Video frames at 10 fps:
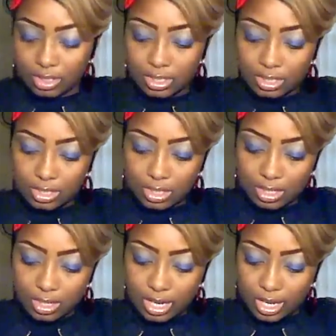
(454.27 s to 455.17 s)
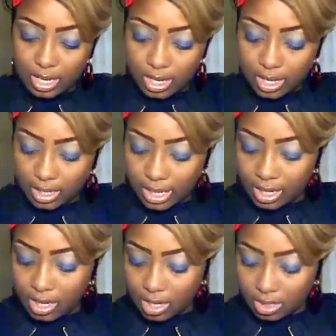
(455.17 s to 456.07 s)
This is the
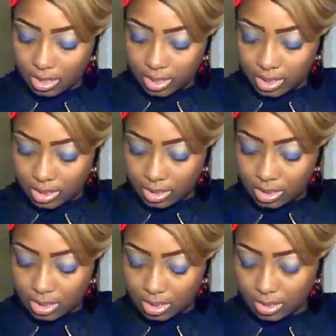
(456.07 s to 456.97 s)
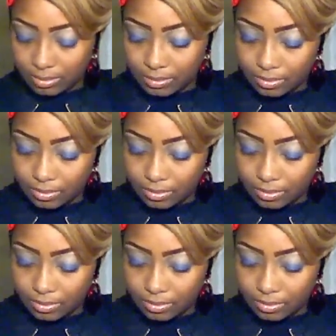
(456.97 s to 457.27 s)
LA colors